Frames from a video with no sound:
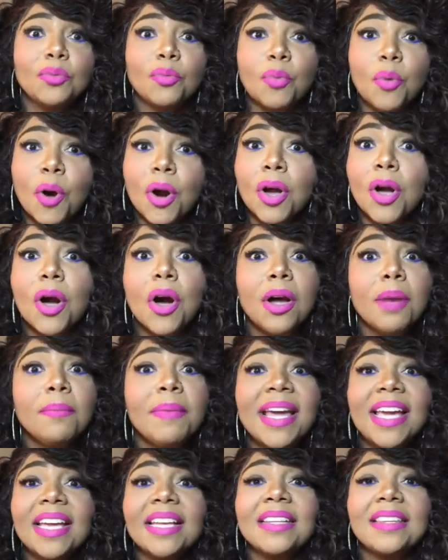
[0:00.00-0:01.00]
work on
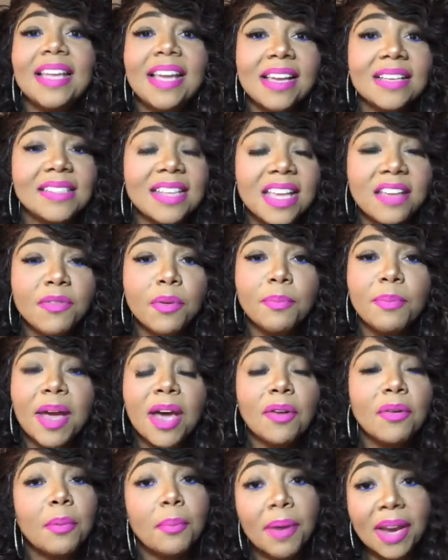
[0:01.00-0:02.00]
making things even
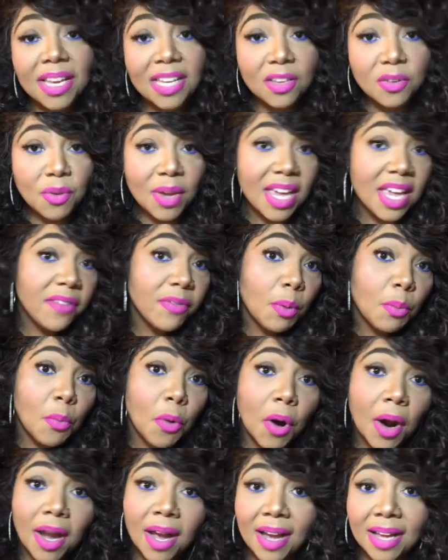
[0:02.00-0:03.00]
better and bringing you even
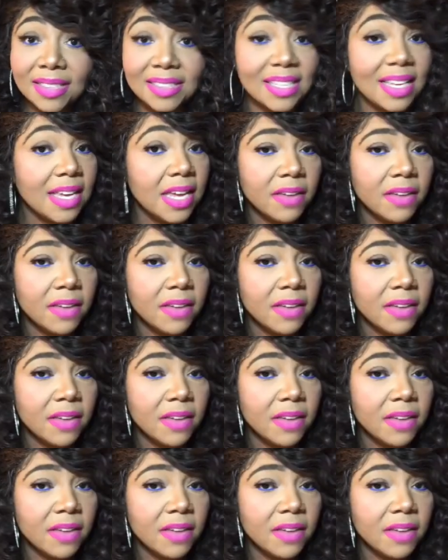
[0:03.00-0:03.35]
more content.